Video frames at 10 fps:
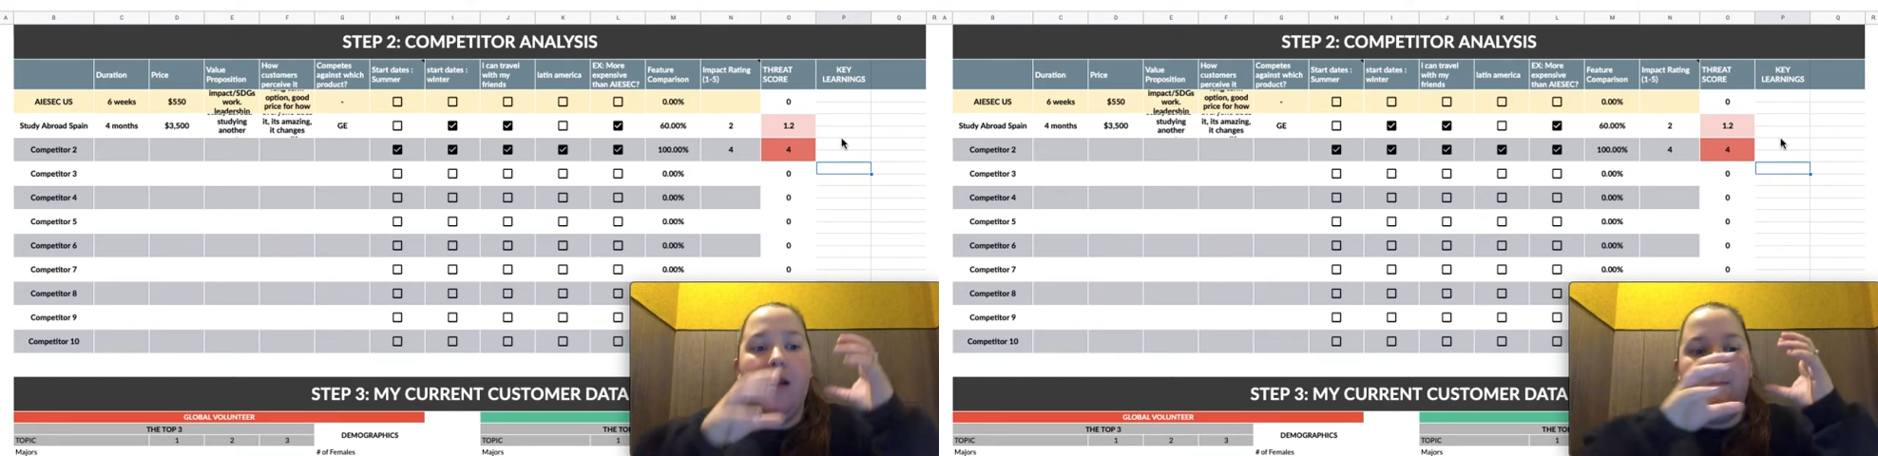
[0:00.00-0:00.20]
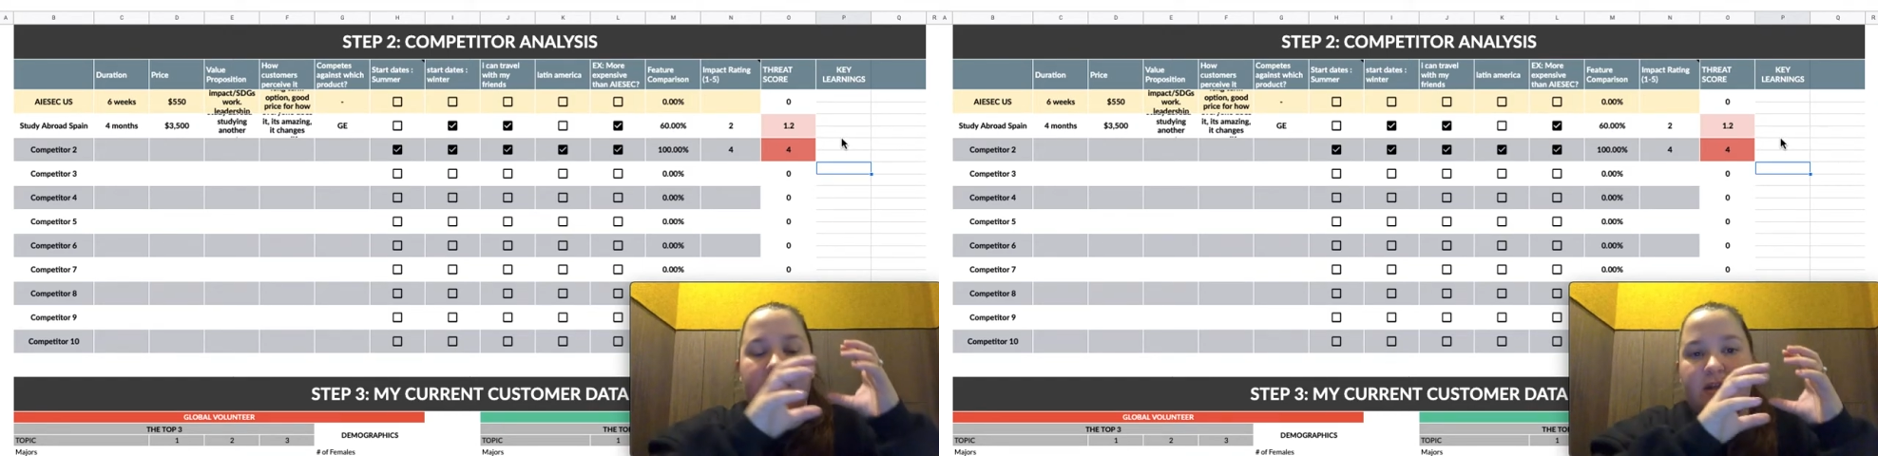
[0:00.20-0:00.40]

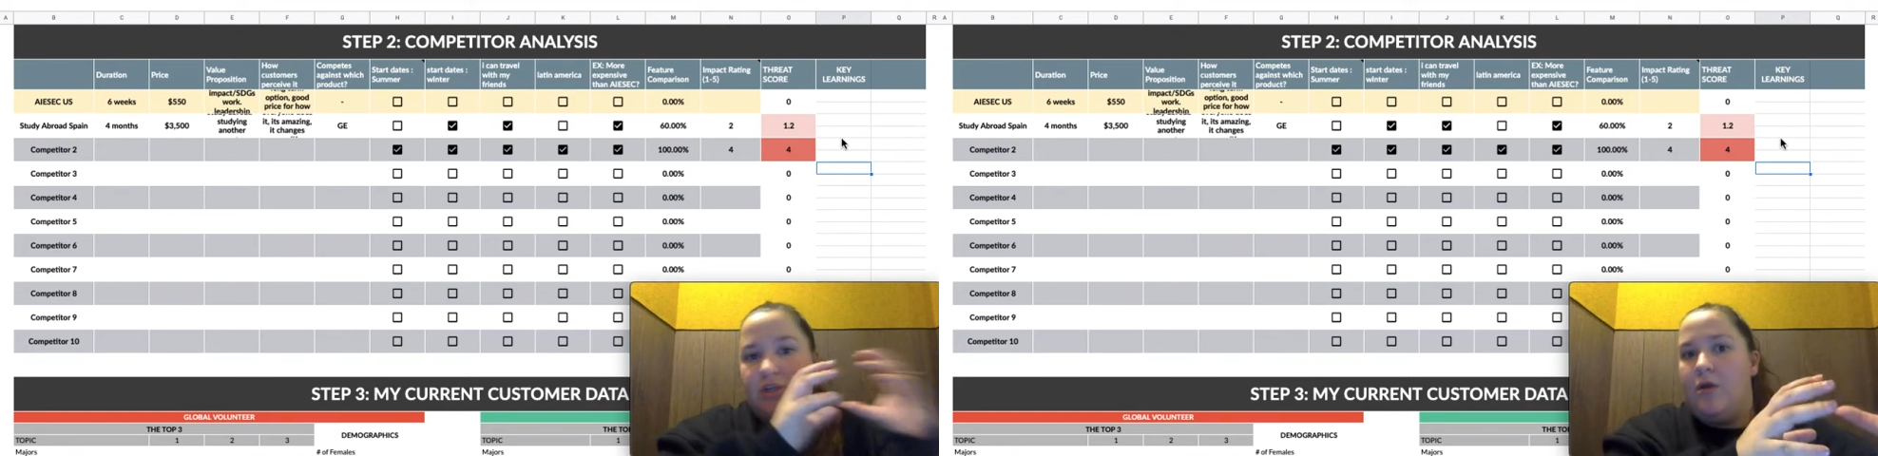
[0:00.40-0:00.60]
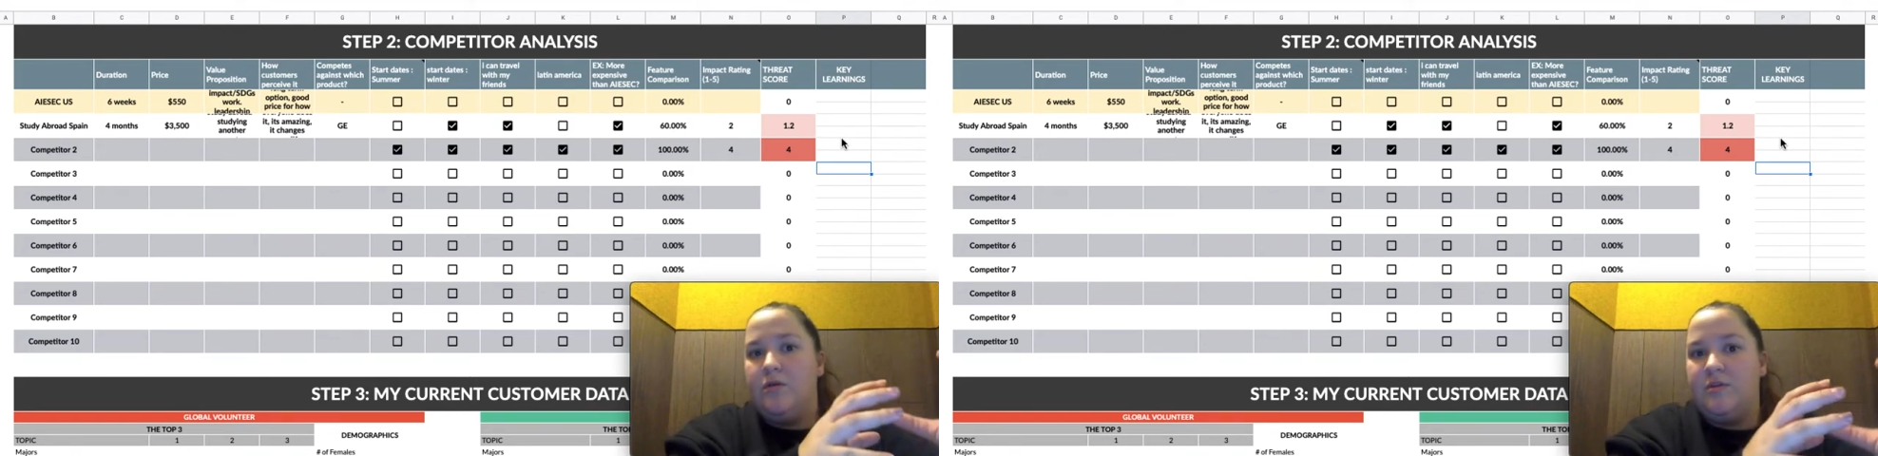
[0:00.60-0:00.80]

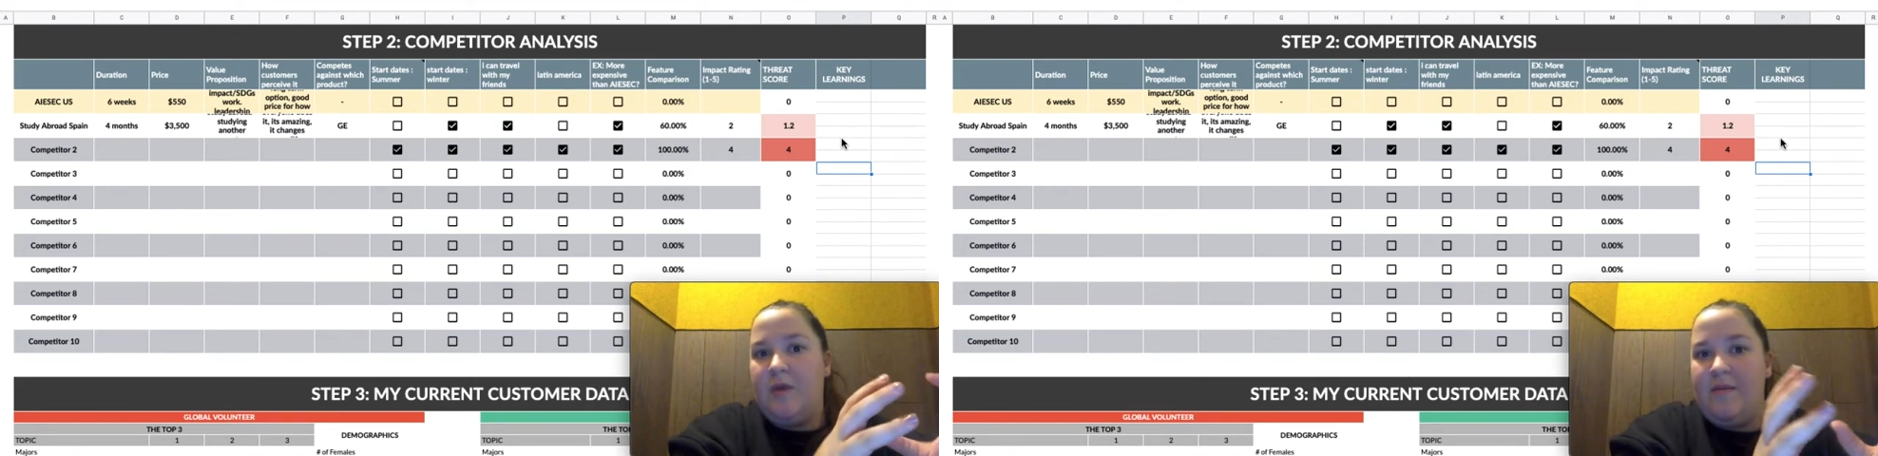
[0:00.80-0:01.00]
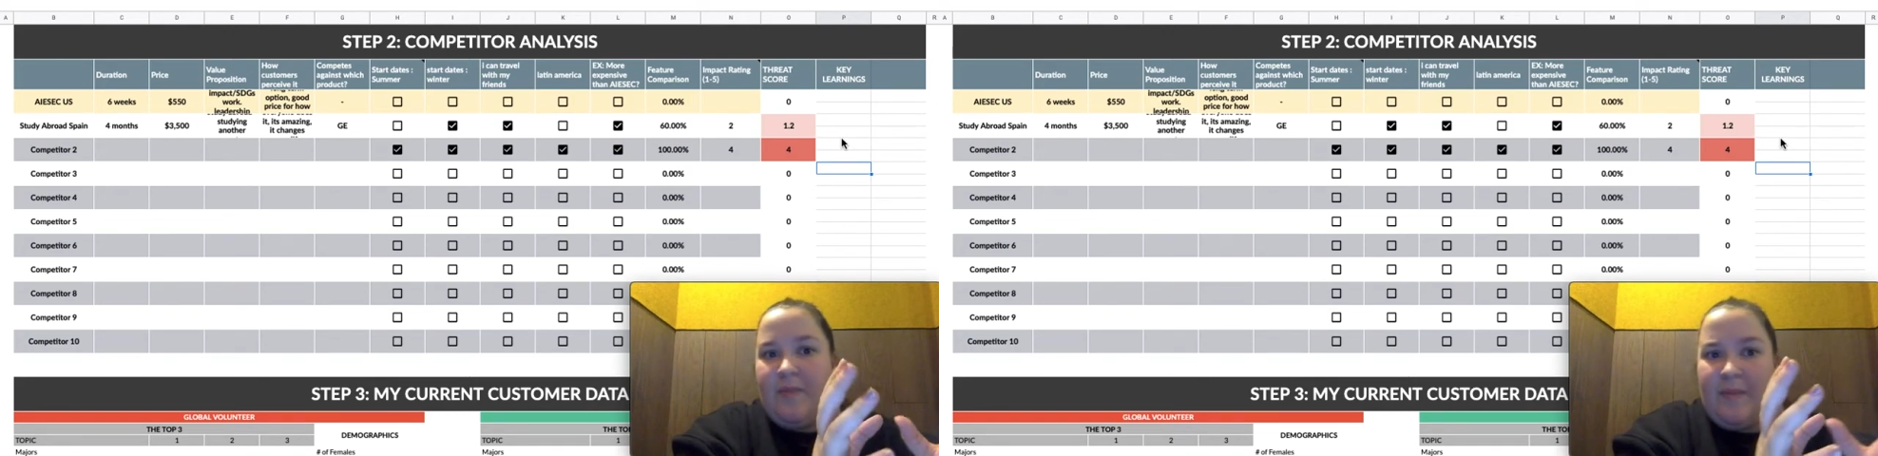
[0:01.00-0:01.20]
McDonald's
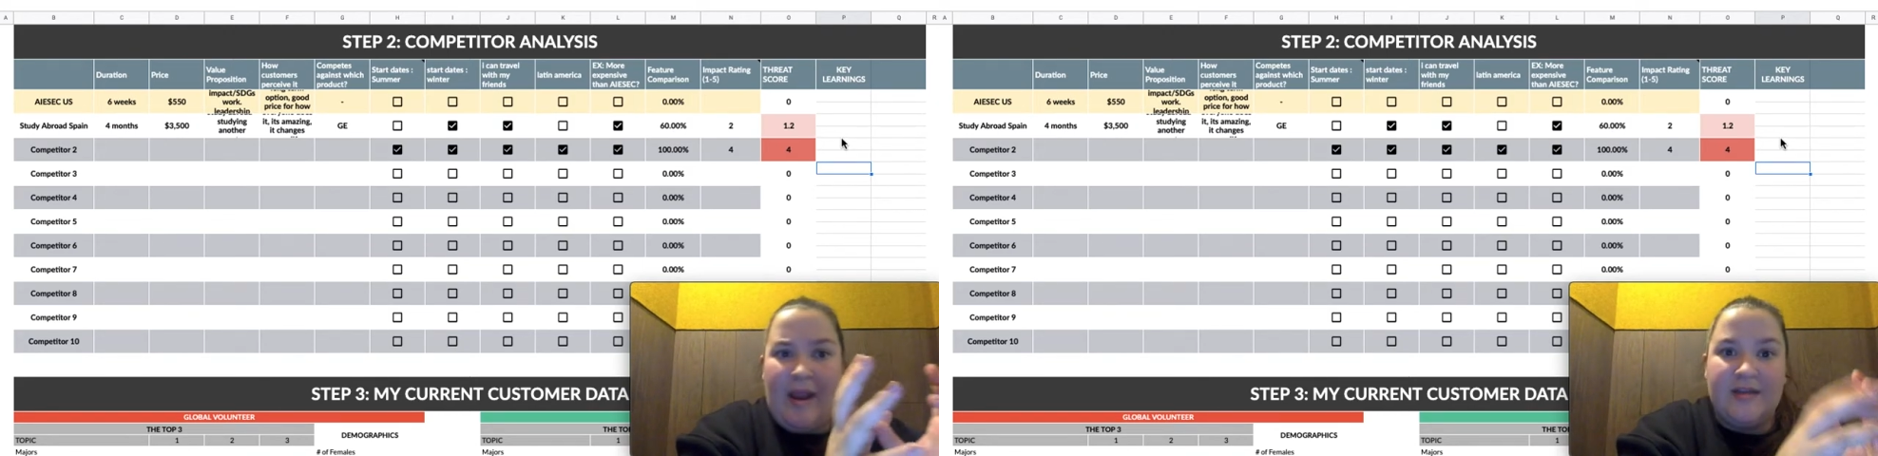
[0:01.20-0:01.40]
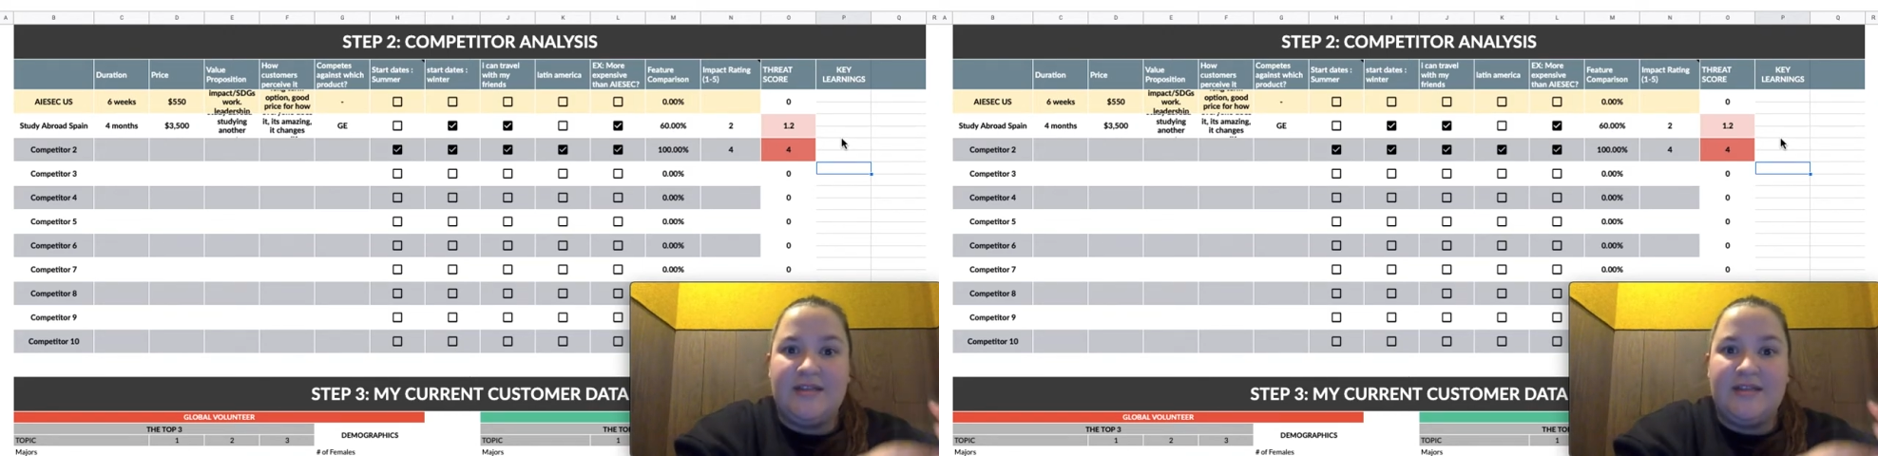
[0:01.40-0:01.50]
compares